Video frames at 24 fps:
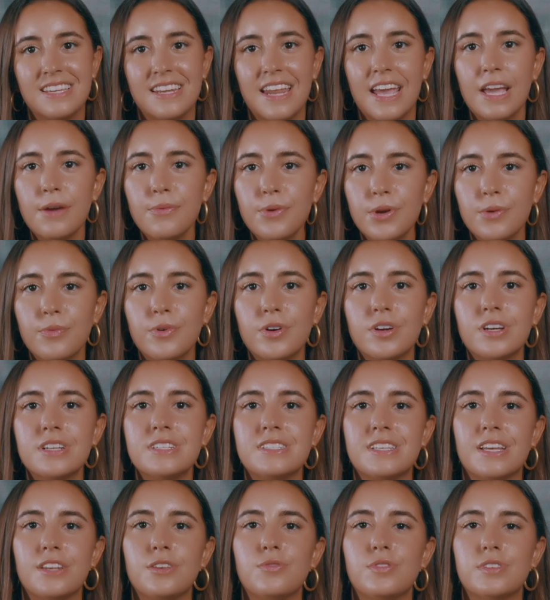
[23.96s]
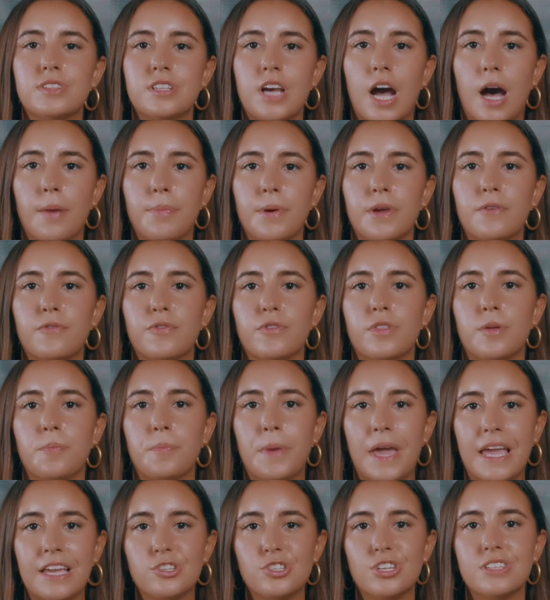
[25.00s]
Today we will continue the topic for the
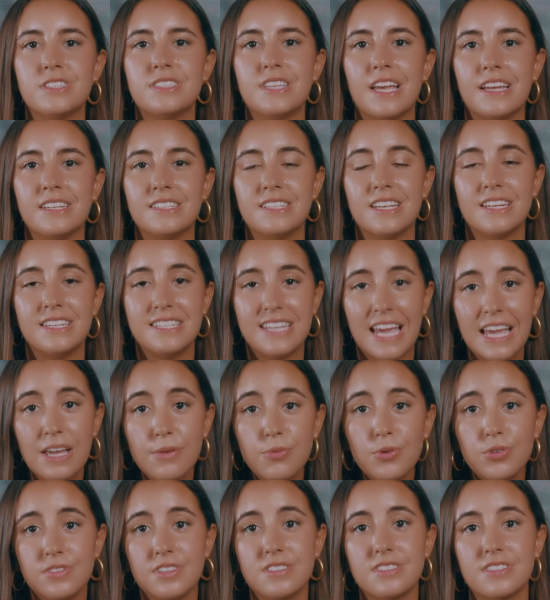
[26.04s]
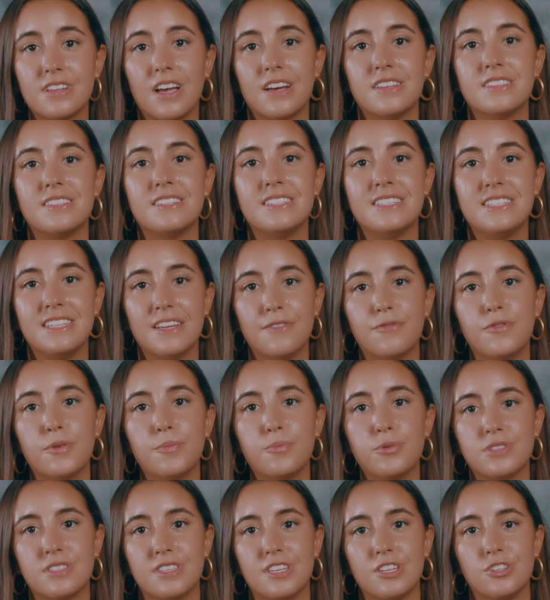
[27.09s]
patients, and today we'll discuss
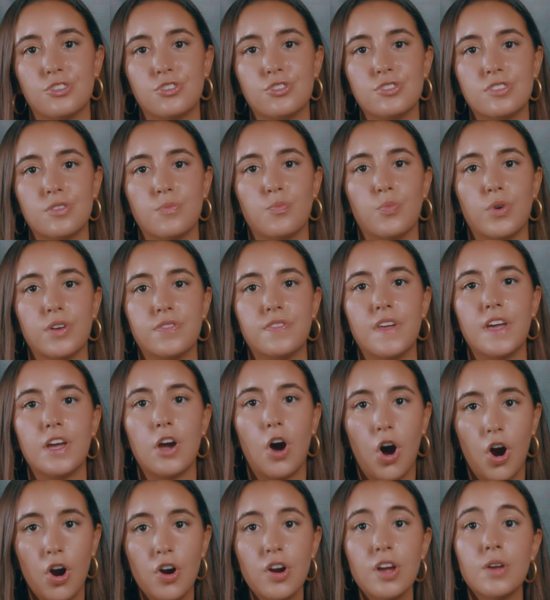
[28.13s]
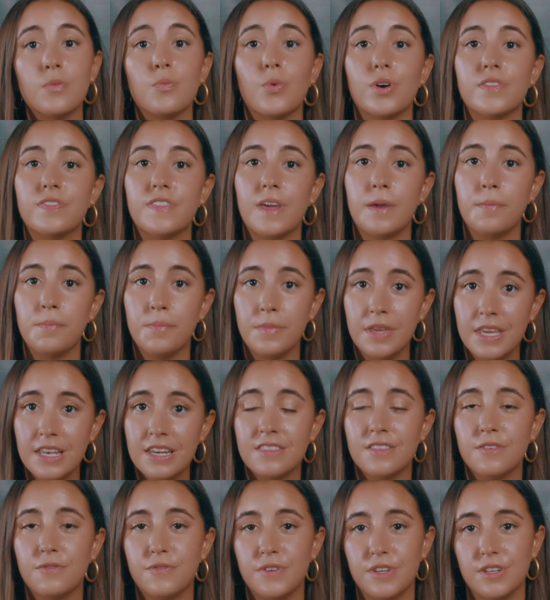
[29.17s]
different procedures and what they are and what they
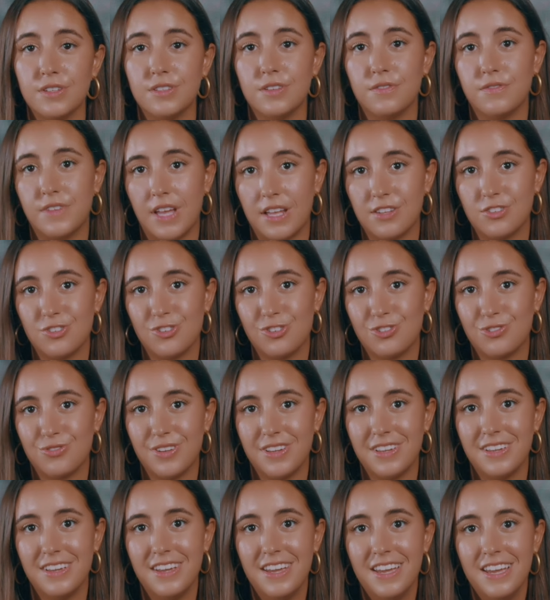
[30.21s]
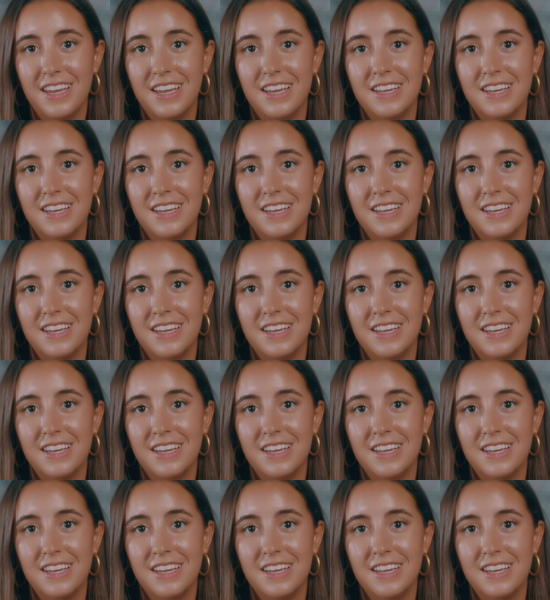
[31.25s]
mean in the field of dentistry.